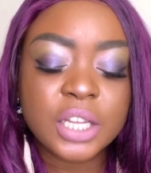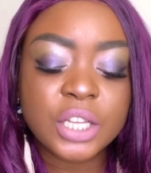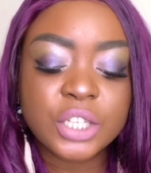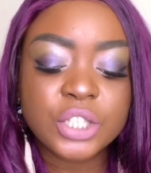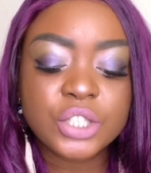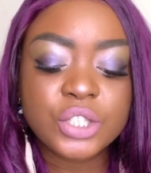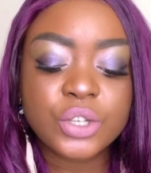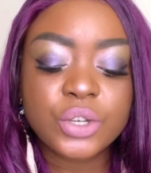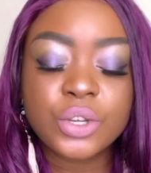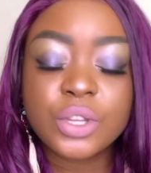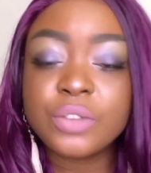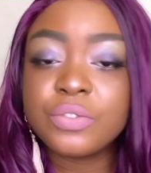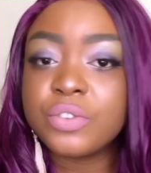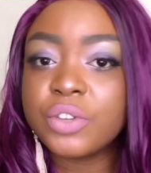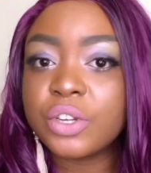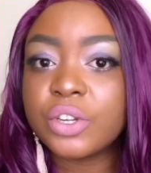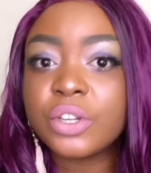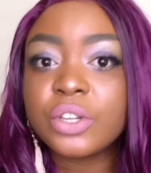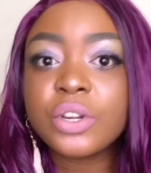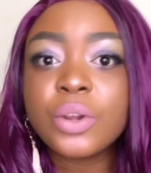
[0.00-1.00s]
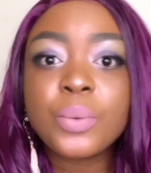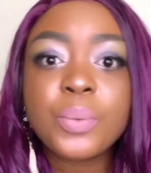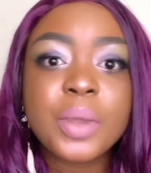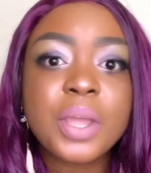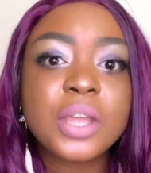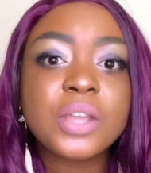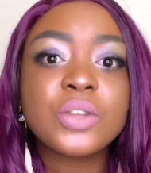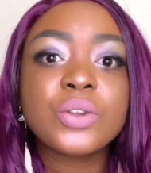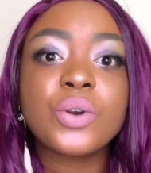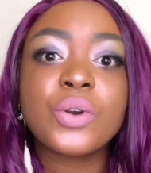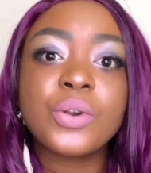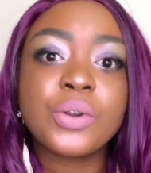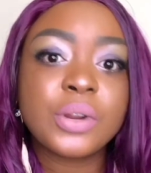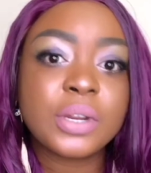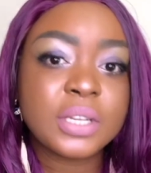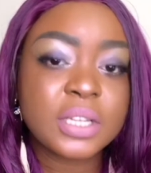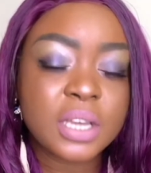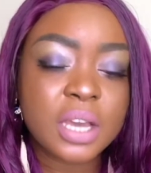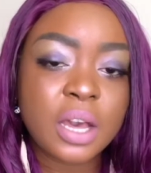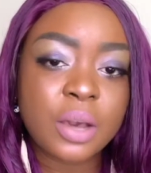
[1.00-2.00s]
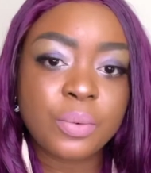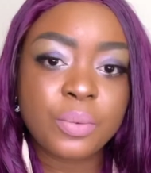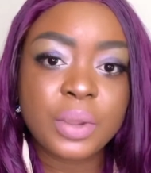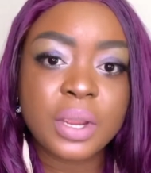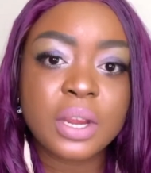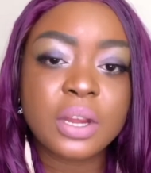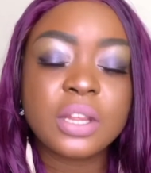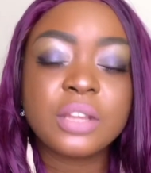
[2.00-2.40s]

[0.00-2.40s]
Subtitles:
So if you're not aware, you're already aware.